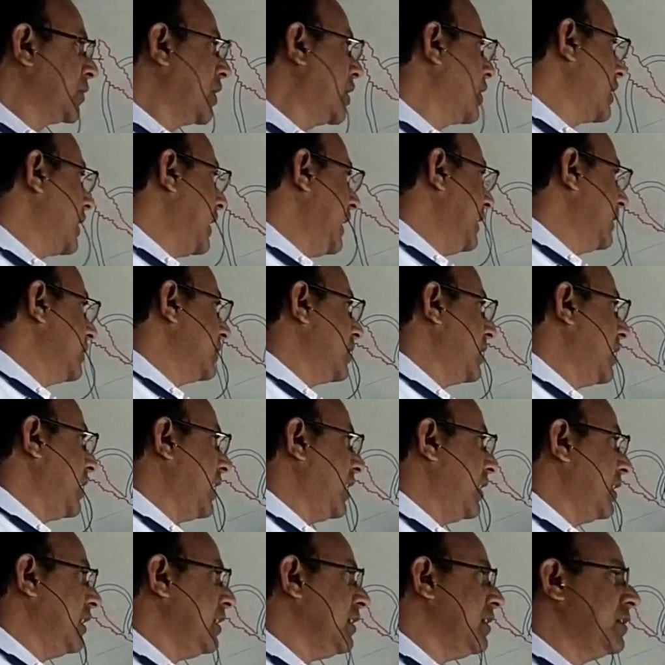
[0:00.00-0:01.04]
gland
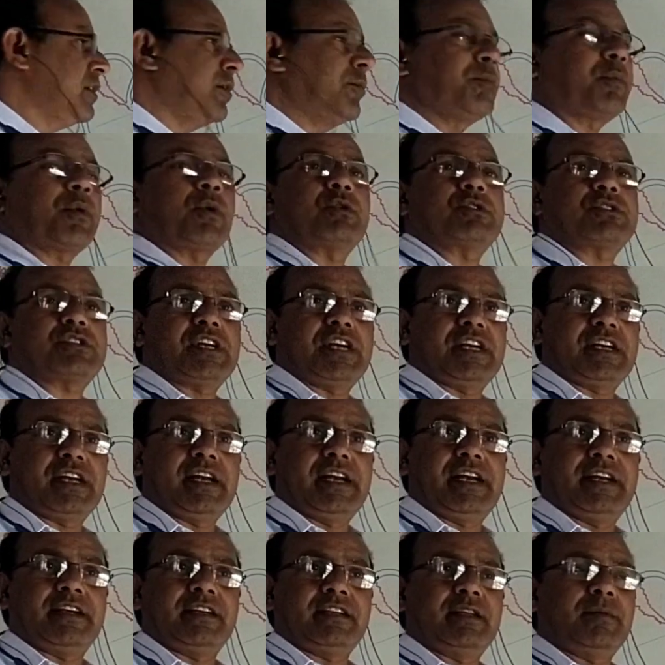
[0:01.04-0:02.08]
called prostate
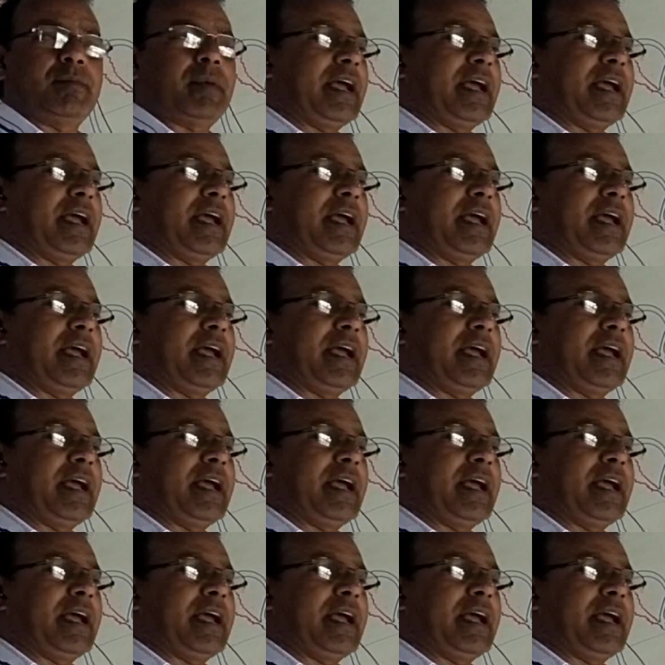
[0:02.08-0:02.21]
gland.